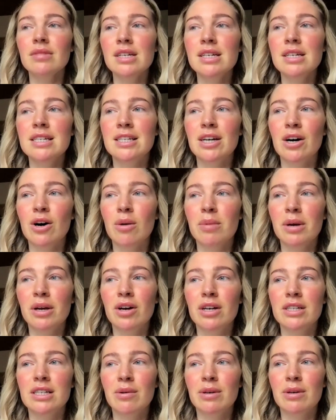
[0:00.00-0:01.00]
So
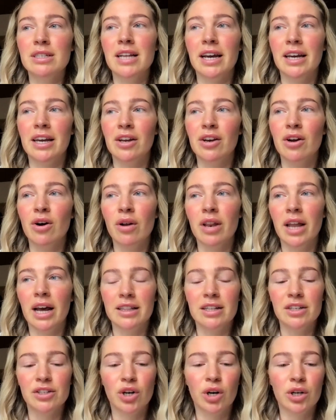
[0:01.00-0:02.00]
because I was like, you know, like
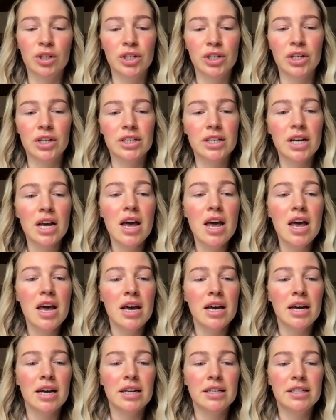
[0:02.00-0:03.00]
the doctors
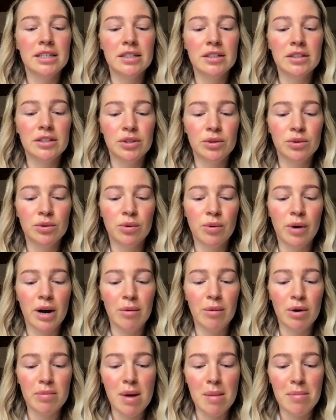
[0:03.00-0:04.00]
uh, didn't do well
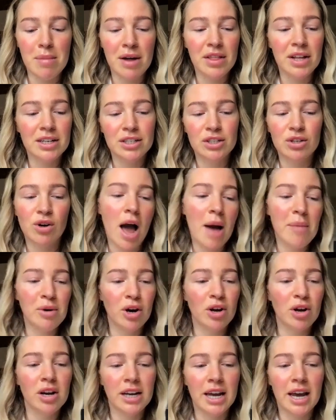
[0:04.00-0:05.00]
with my mother. So I'm
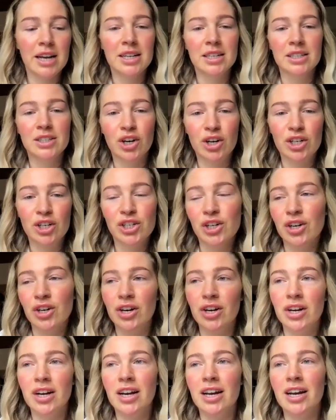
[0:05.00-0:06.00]
going to get a
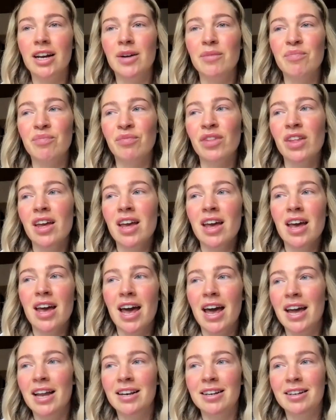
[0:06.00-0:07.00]
doctor um,
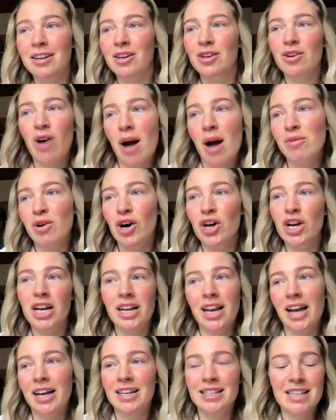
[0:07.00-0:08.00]
and, you know, I'm going to
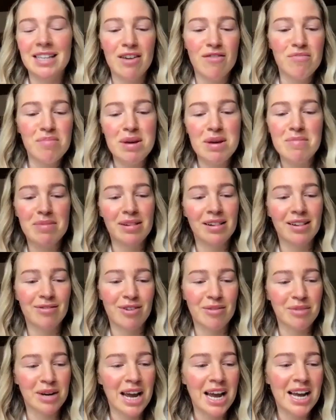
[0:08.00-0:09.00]
like save people
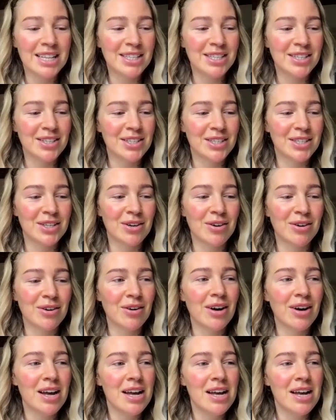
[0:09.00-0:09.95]
from cancer. So